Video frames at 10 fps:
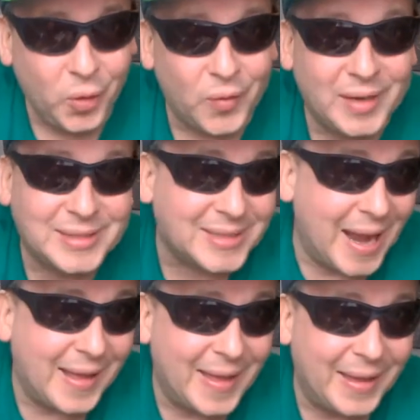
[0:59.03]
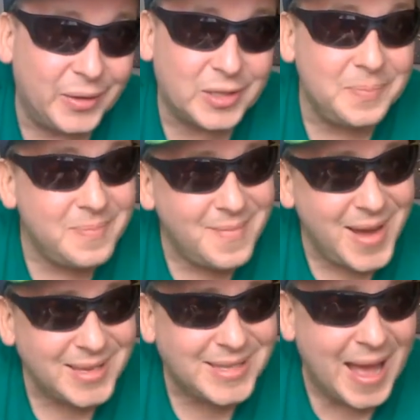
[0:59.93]
over at Skylanders
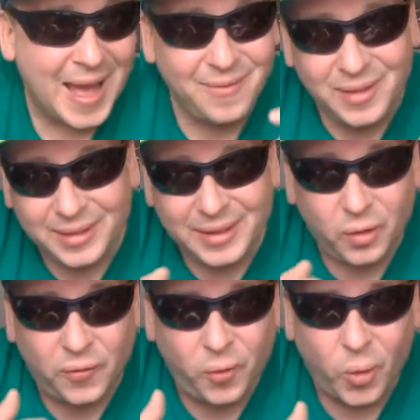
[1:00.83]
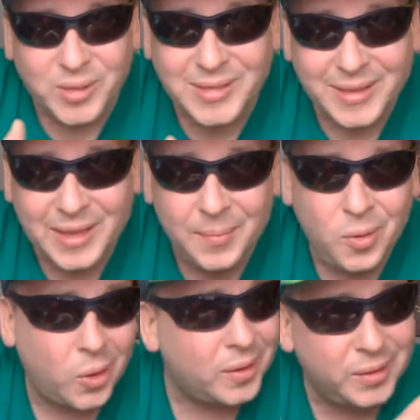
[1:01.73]
must have a little Force in them,
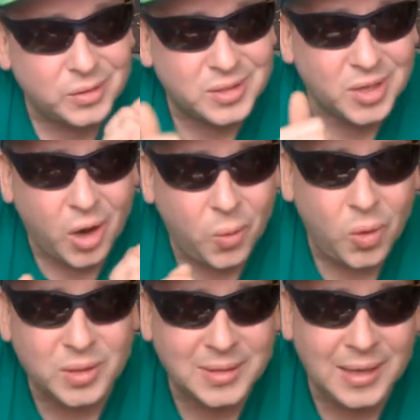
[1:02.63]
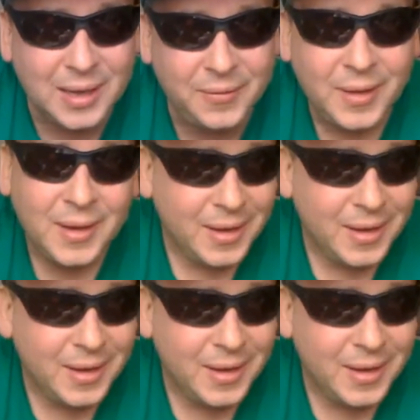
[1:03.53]
or a little Star Wars love.